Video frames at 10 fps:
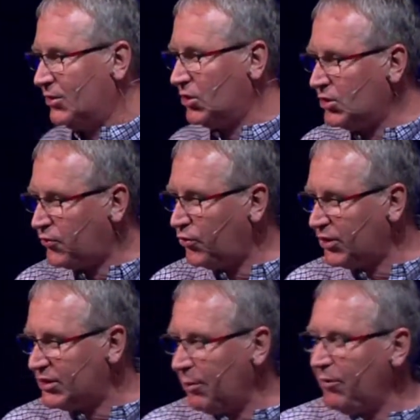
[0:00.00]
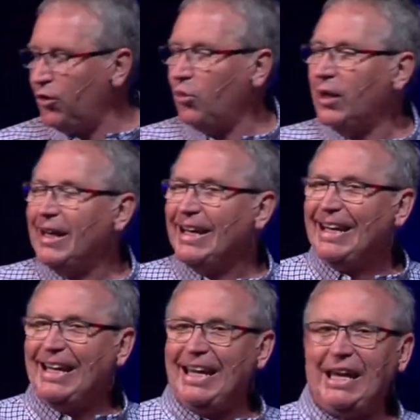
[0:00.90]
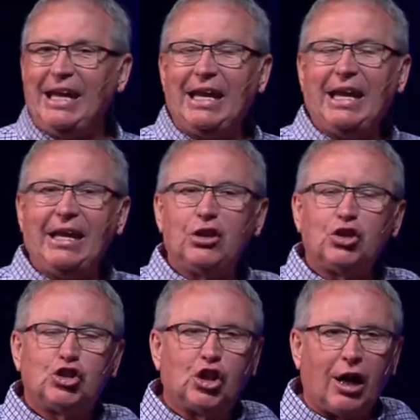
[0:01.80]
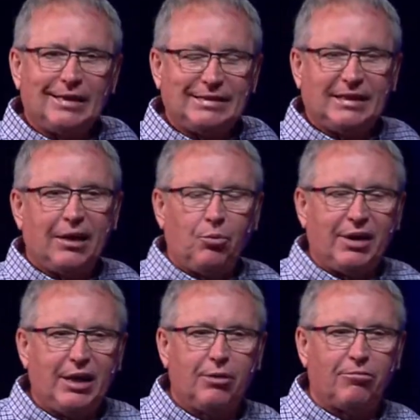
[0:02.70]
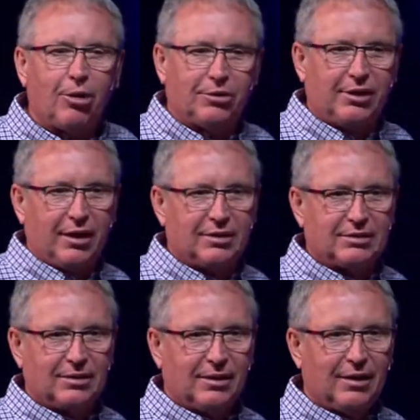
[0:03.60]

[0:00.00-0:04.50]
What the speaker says: Just for some of you. In John's day, when he wrote this,